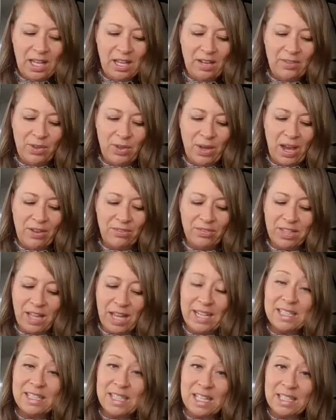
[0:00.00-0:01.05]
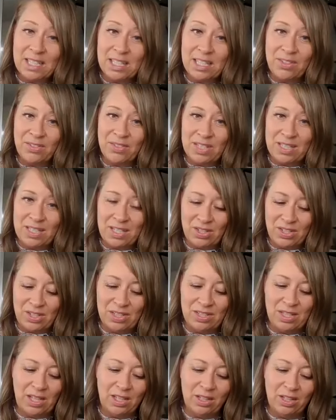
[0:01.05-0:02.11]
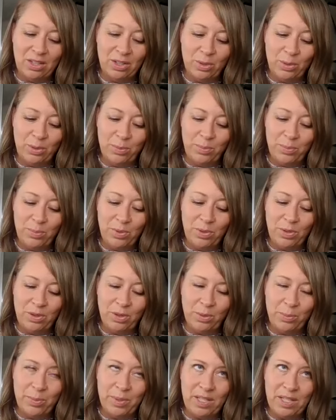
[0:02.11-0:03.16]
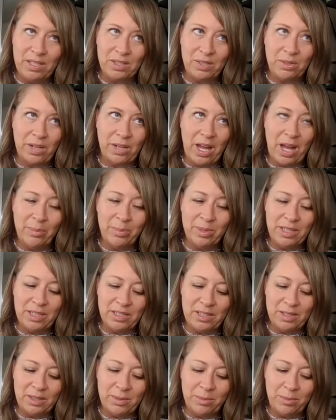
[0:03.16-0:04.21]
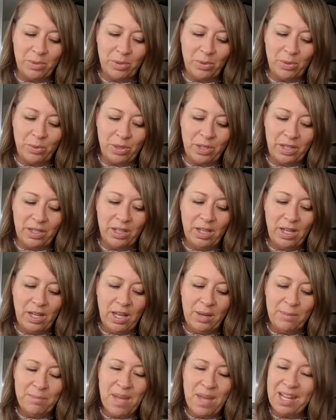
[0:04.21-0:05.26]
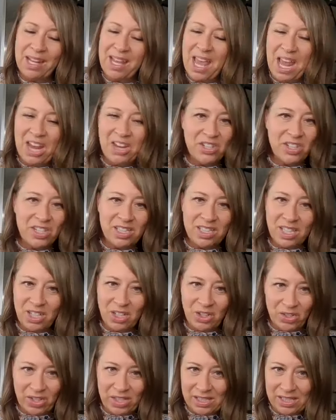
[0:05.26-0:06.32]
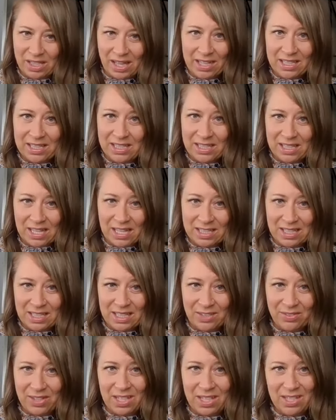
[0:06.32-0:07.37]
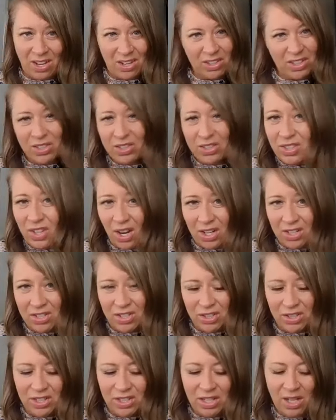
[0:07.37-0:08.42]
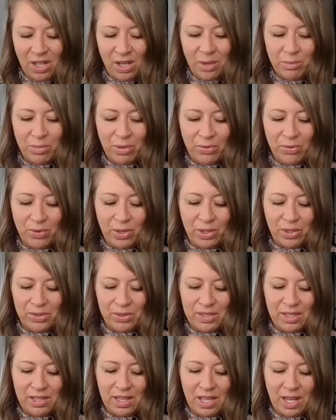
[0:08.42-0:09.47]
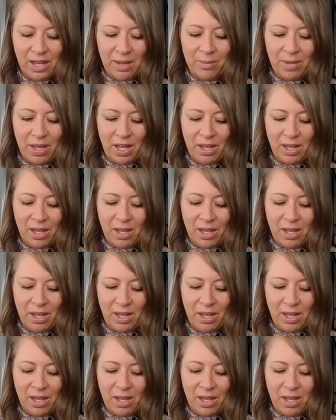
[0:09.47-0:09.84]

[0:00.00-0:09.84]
If you have light sensitive conditions like lupus or albinism or medications that increase light sensitivity, talk to your doctor before using them.